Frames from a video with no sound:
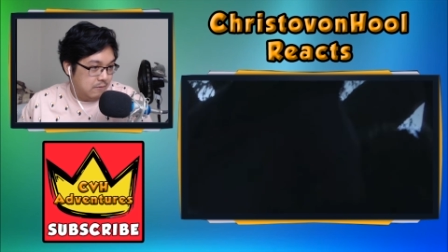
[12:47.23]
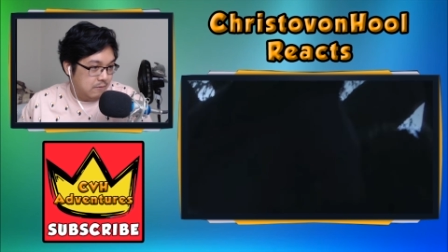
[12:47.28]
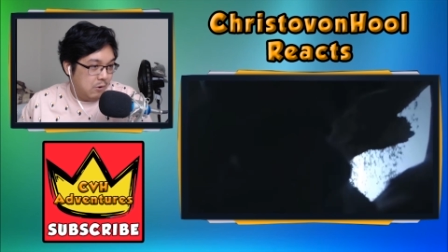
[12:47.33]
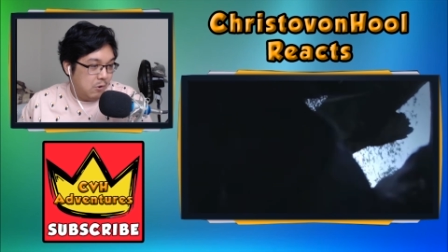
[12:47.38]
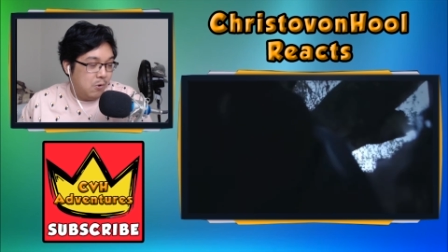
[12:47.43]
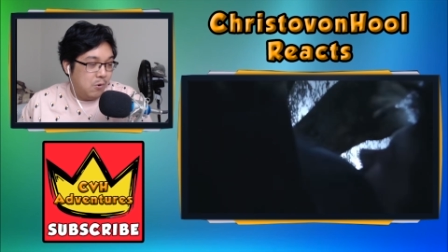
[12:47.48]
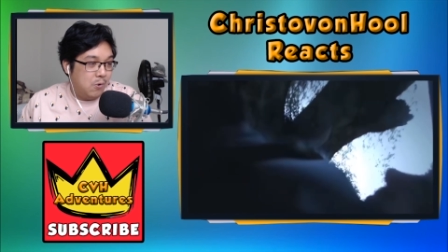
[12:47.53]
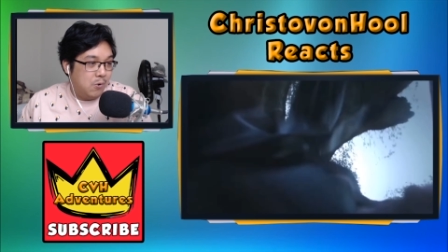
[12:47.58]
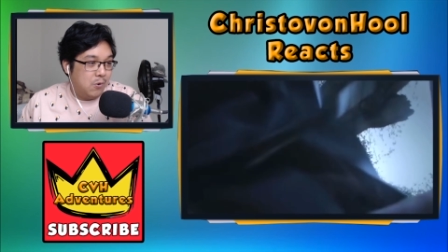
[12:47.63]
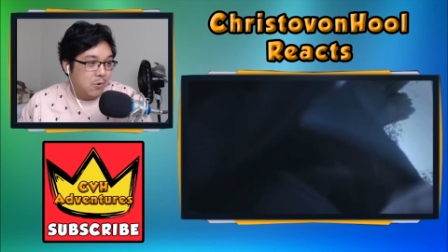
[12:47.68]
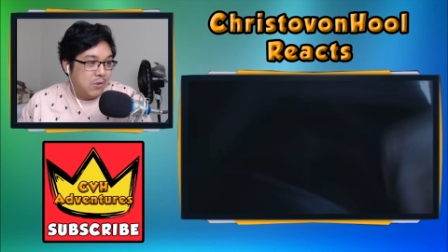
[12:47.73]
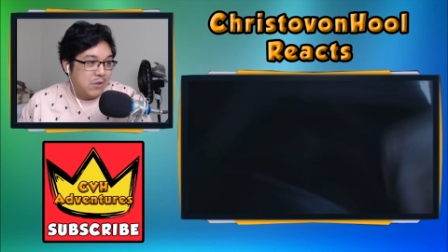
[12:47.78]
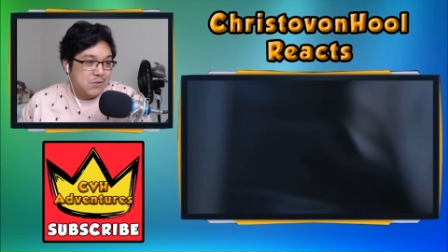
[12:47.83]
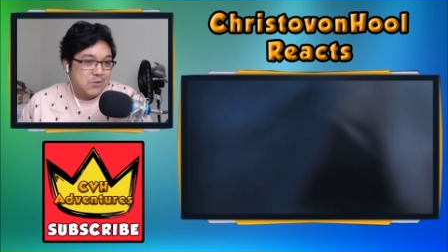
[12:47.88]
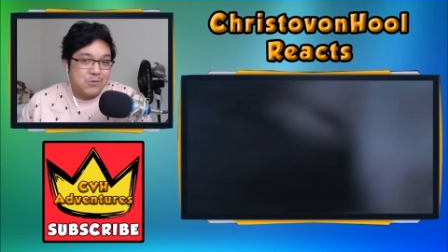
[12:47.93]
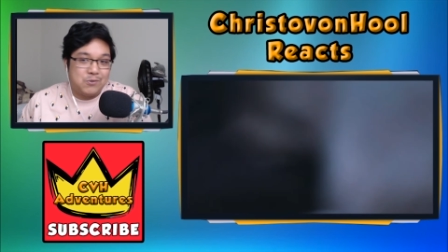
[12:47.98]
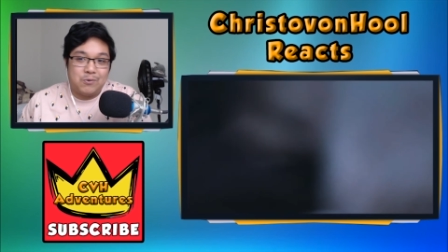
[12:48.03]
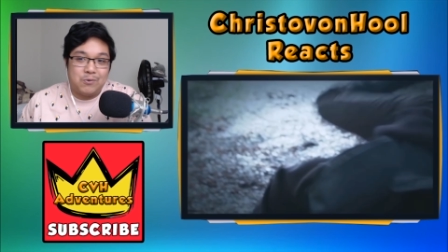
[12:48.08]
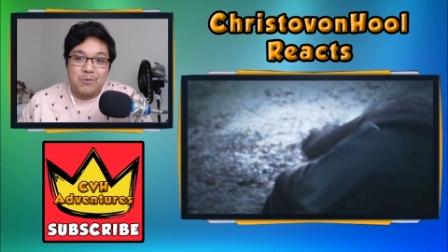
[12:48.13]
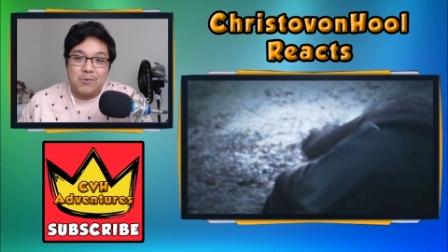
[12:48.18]
Oh, that's
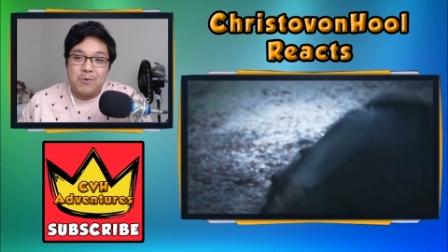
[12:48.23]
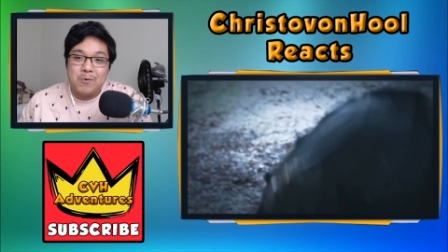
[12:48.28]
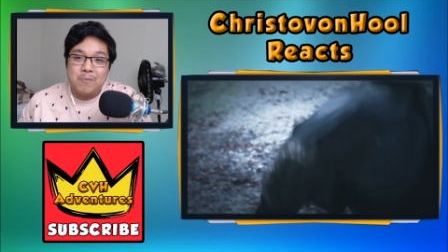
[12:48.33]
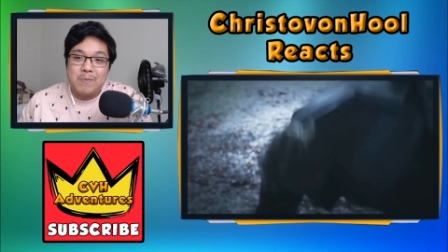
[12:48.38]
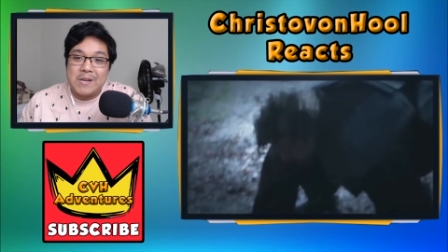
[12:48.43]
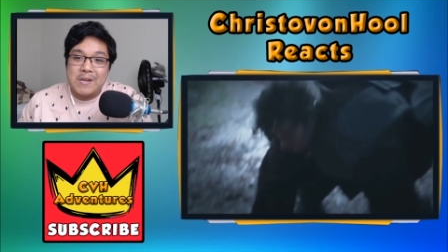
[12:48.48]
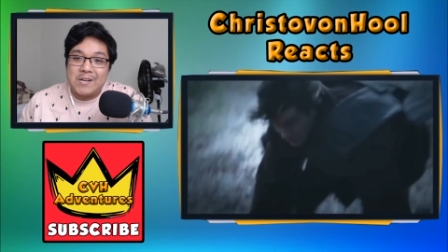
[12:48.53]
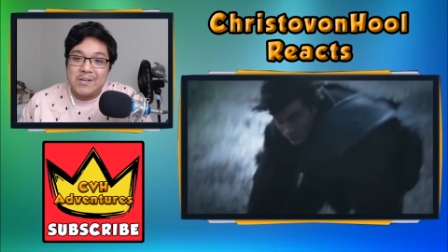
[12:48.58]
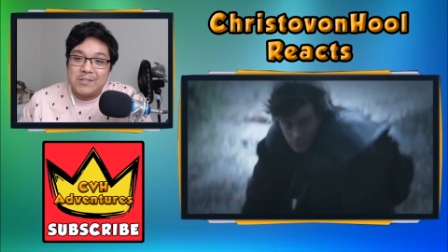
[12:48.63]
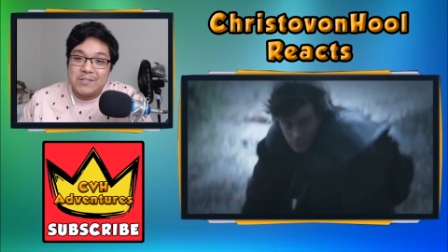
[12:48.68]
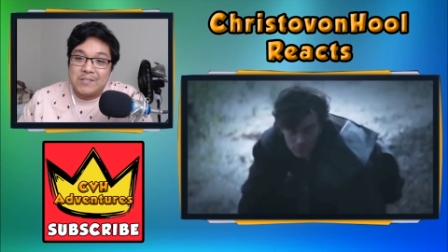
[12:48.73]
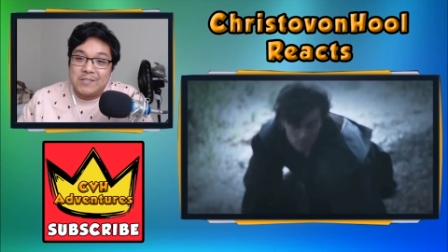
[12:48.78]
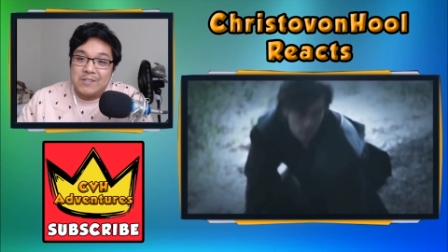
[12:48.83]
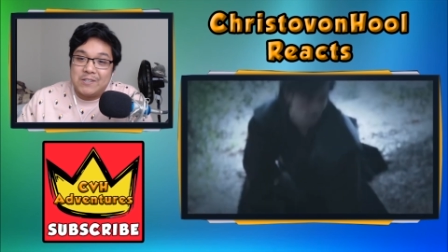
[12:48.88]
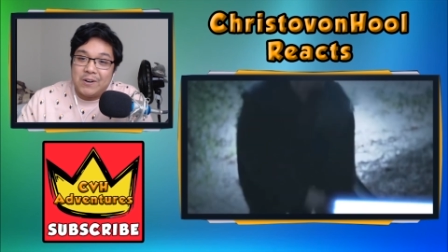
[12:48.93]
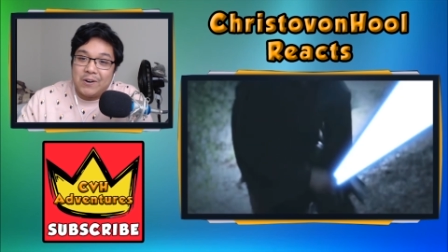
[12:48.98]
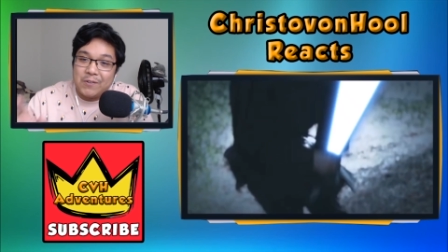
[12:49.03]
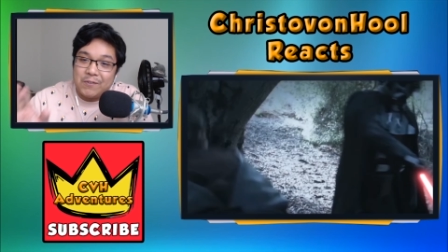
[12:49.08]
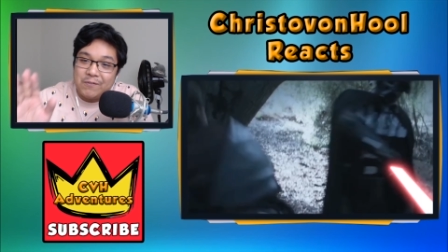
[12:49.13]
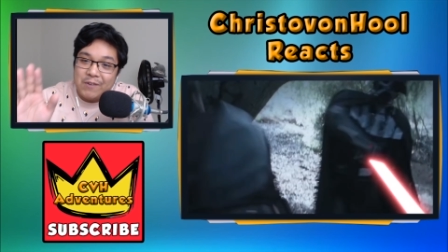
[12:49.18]
true, because
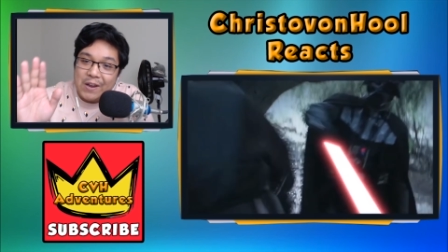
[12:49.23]
Darth